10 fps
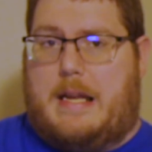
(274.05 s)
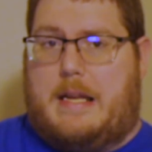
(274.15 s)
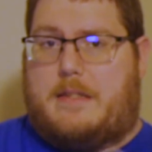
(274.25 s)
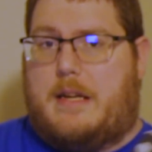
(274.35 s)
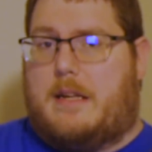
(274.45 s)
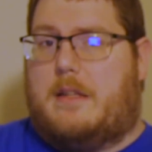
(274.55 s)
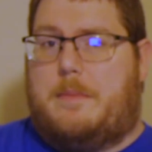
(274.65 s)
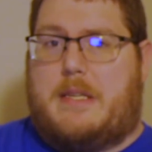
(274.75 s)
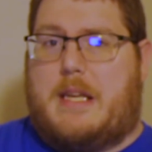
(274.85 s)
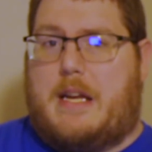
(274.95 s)
it's not a
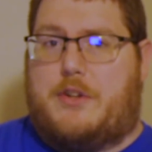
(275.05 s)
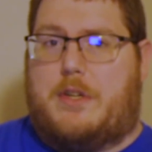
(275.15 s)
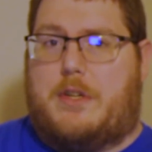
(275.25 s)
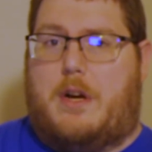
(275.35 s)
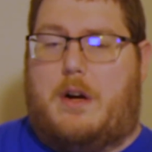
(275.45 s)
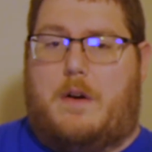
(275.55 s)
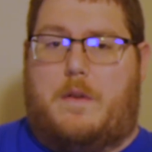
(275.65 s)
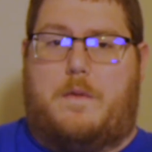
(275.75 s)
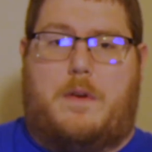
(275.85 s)
limitation of,